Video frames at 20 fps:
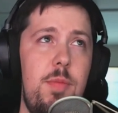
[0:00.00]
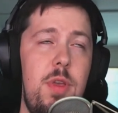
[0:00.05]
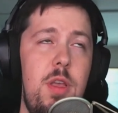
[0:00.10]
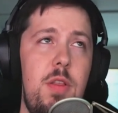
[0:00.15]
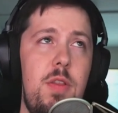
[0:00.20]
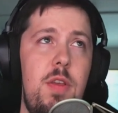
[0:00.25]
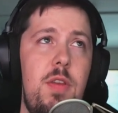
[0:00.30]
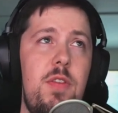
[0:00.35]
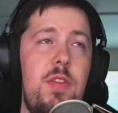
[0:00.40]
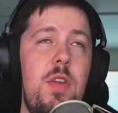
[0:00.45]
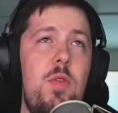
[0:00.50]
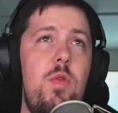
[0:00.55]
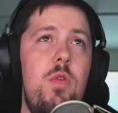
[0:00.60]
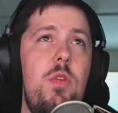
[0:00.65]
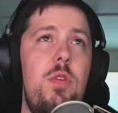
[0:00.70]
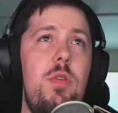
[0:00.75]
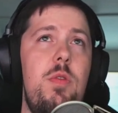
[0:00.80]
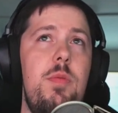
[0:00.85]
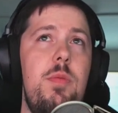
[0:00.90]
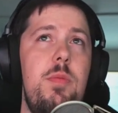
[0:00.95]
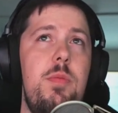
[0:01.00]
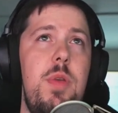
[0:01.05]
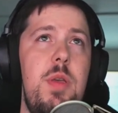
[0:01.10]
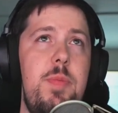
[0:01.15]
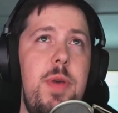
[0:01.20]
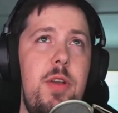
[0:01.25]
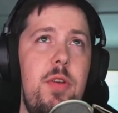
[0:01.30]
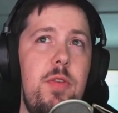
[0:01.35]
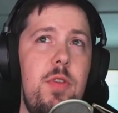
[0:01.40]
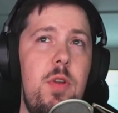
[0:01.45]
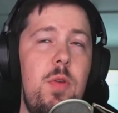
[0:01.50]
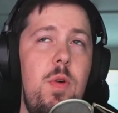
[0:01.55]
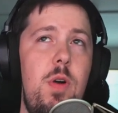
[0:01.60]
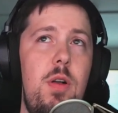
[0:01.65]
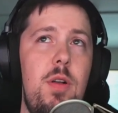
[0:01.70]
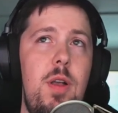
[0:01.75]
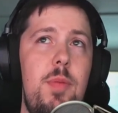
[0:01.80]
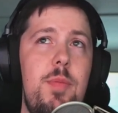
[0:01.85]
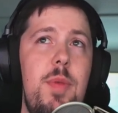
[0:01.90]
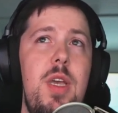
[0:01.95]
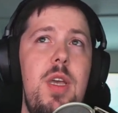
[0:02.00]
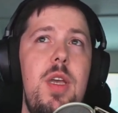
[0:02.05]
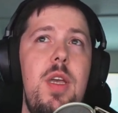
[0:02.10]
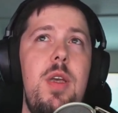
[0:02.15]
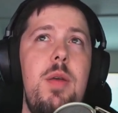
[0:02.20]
He thinks they will be better than Qualcomm.